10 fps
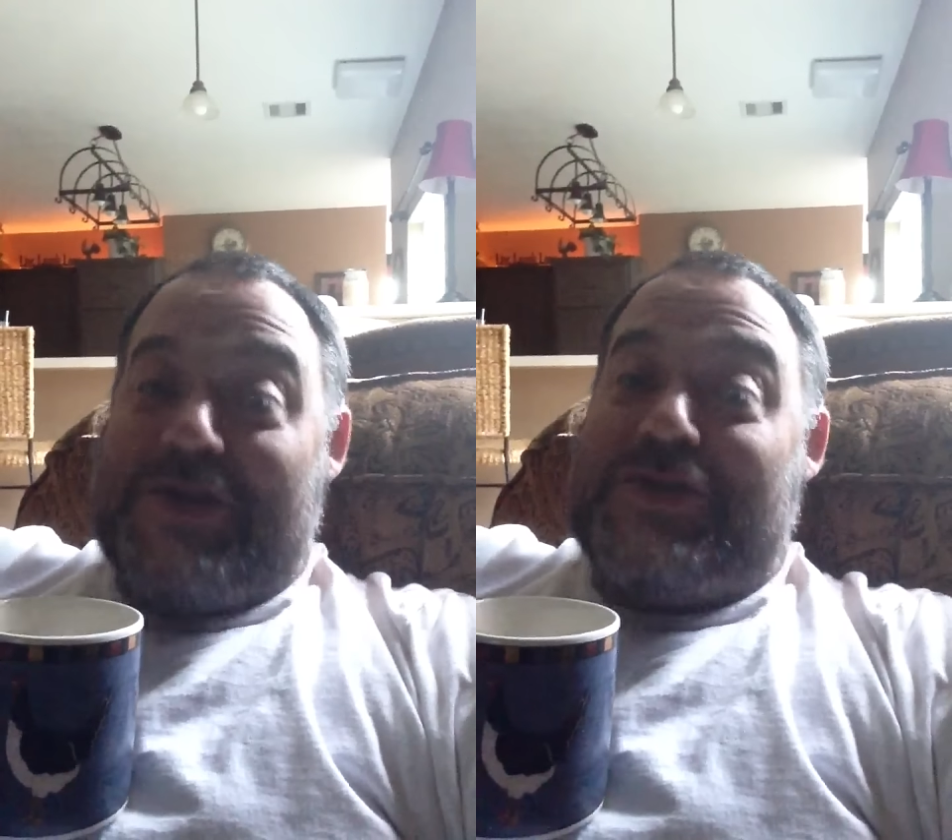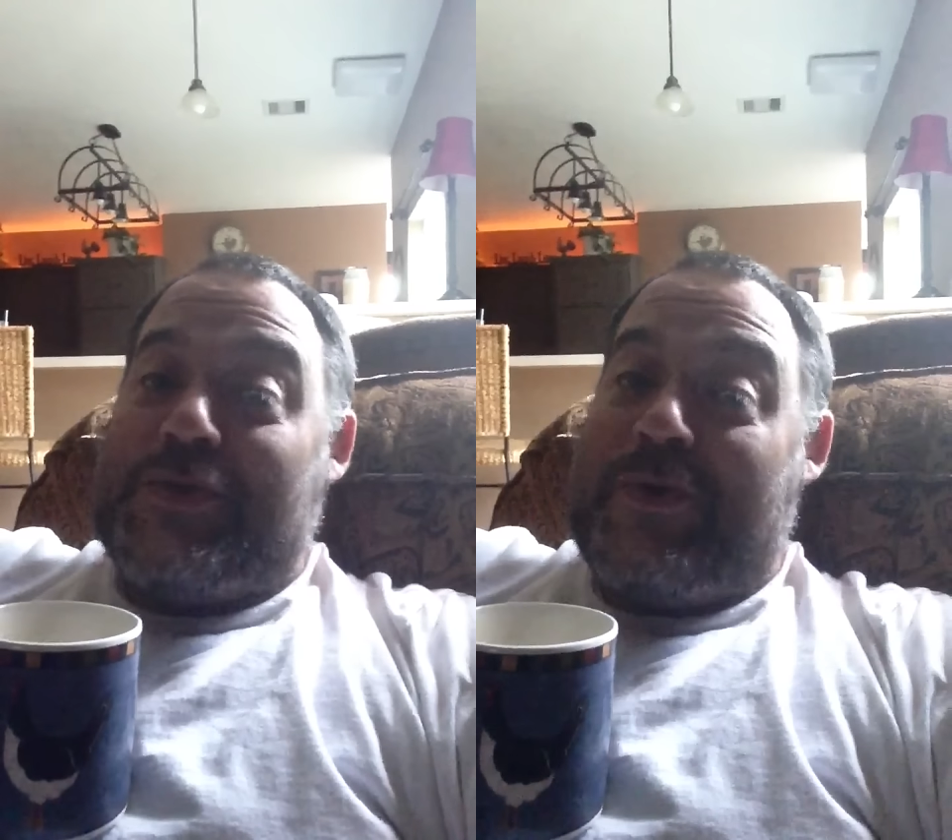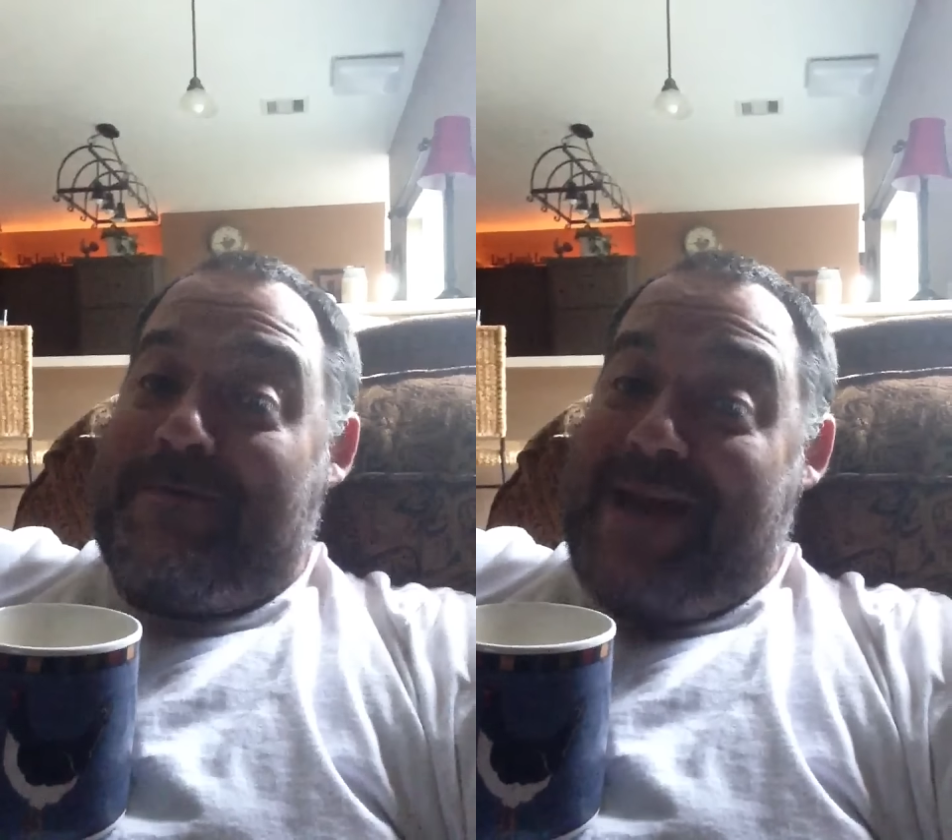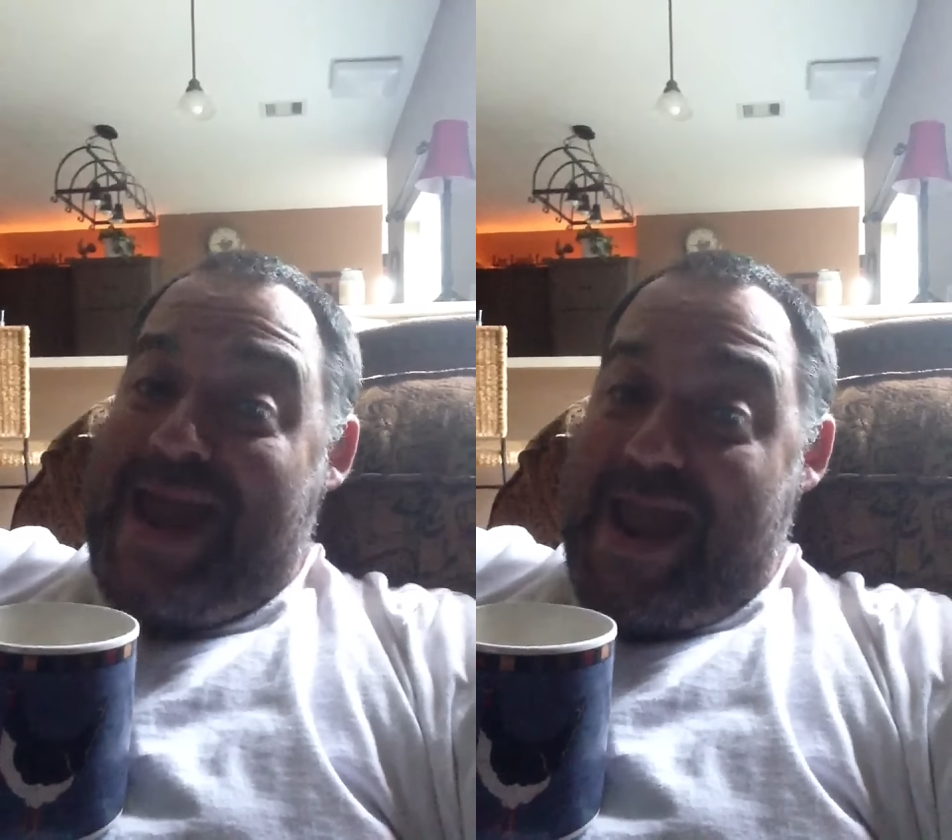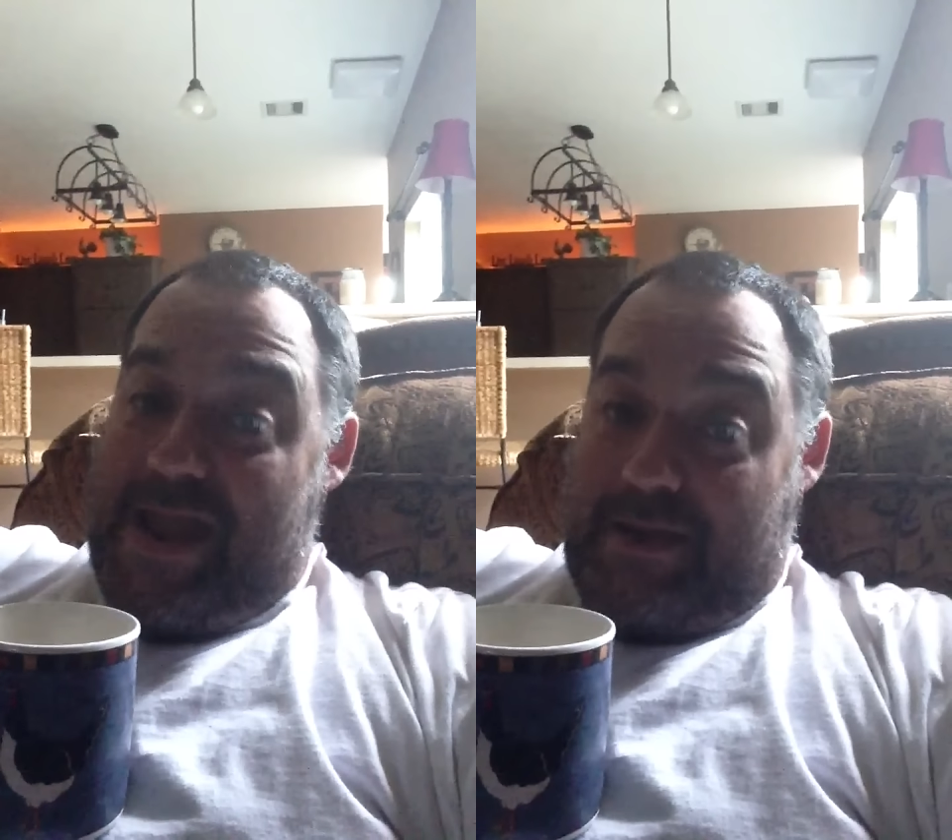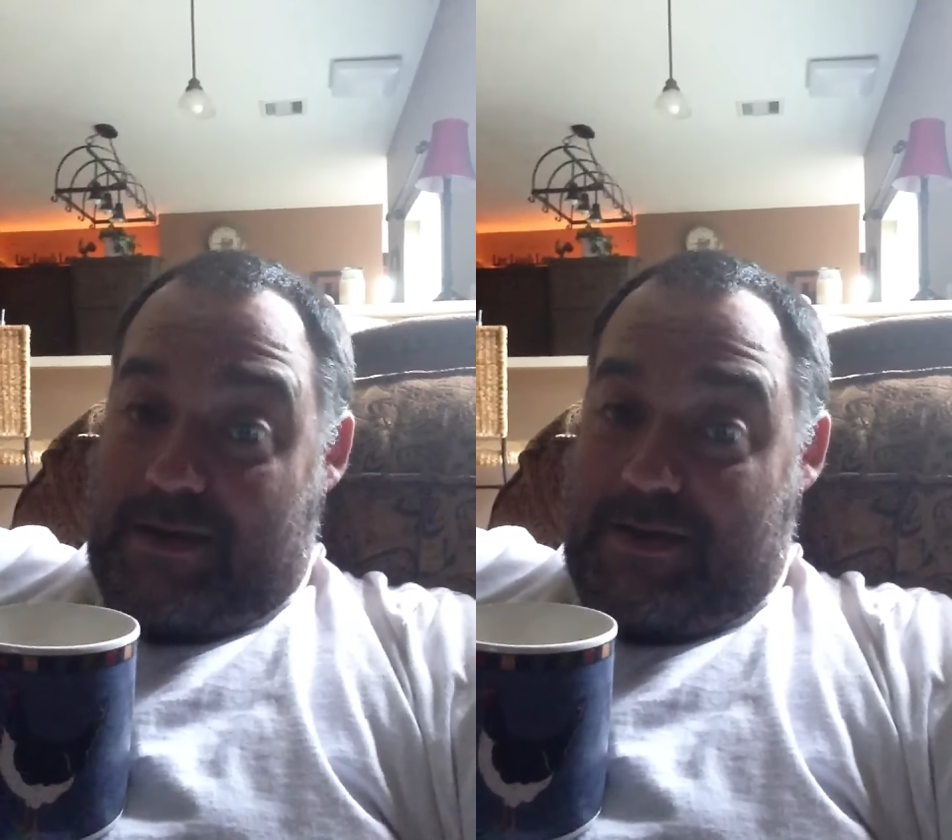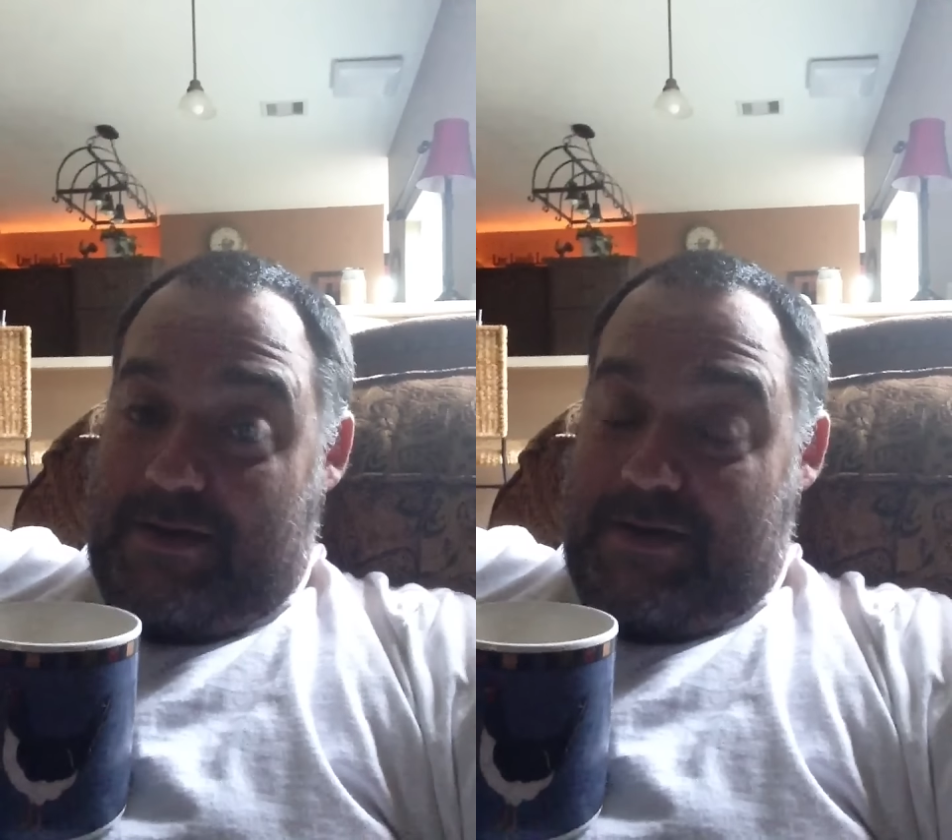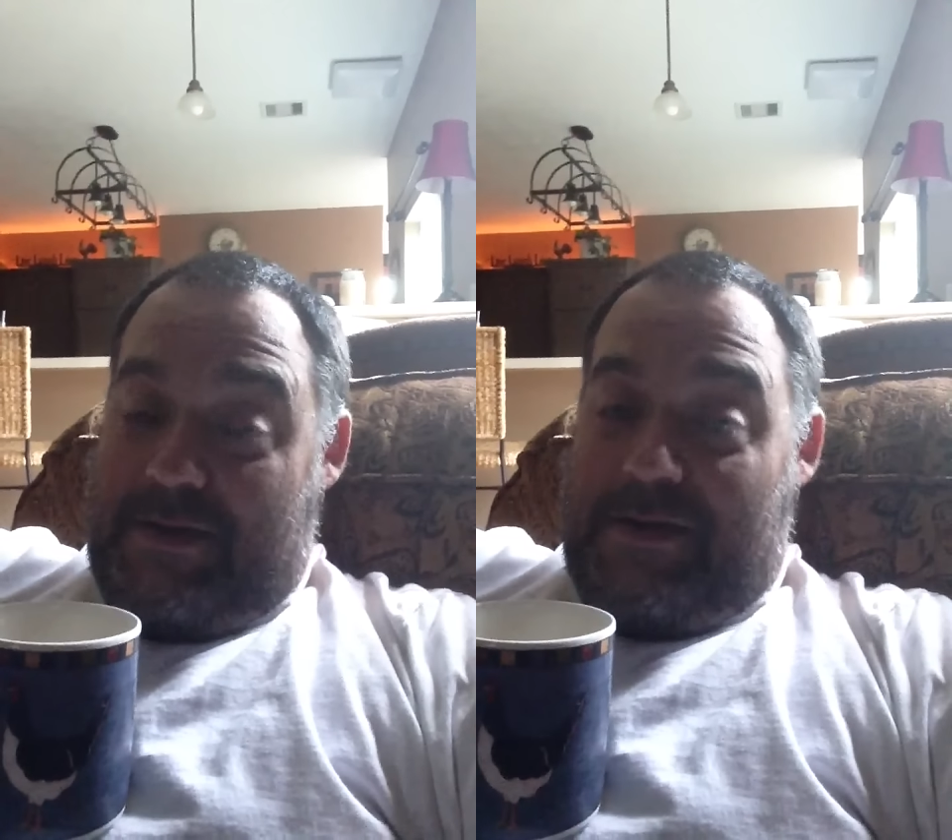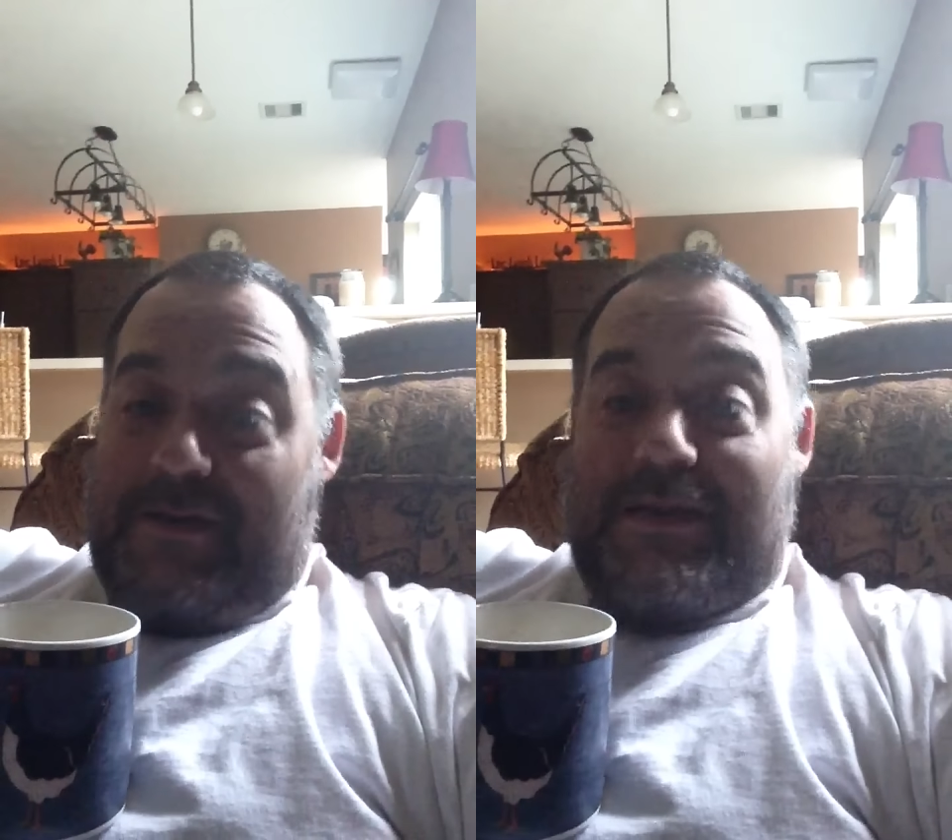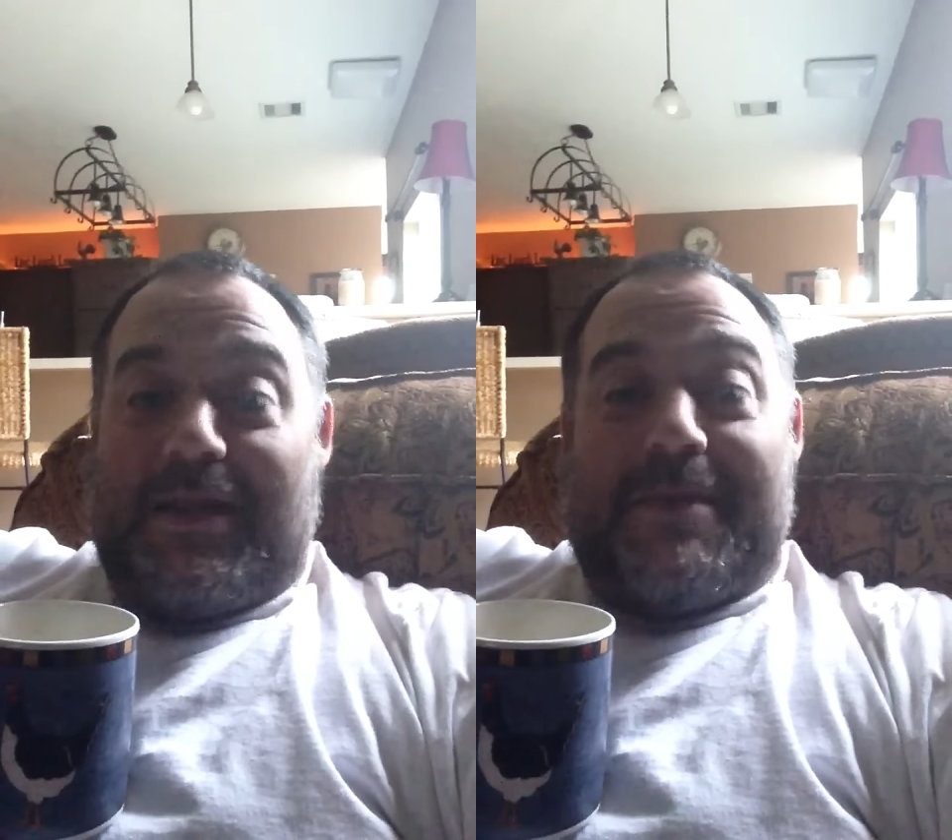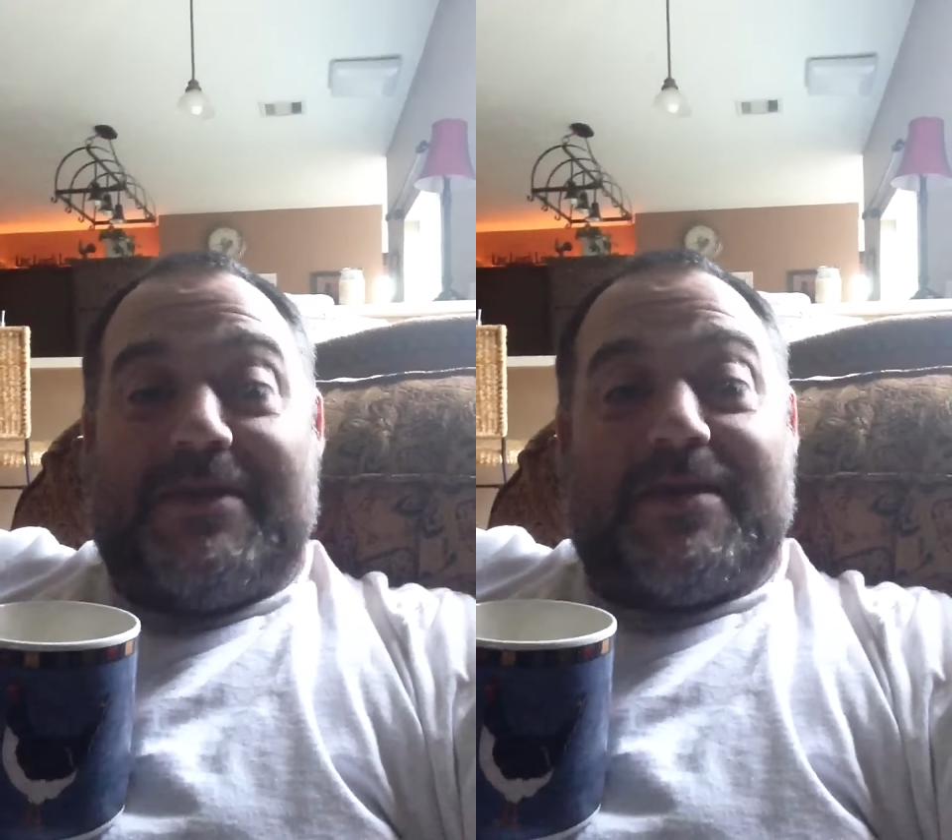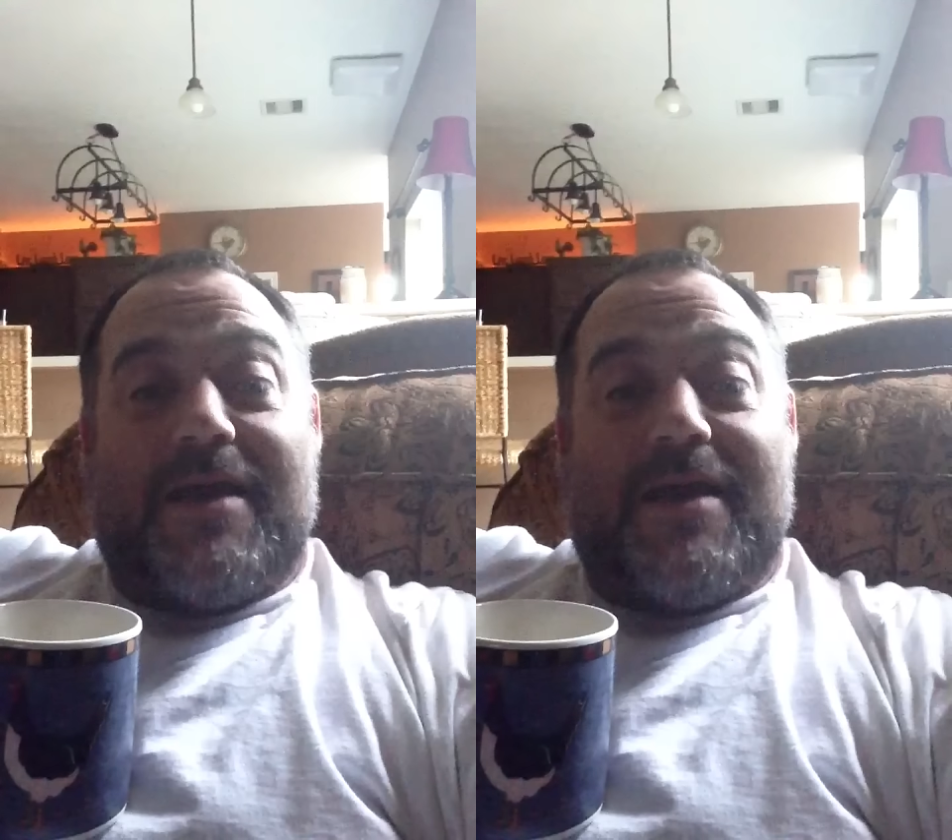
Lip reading: to a man, then let me tell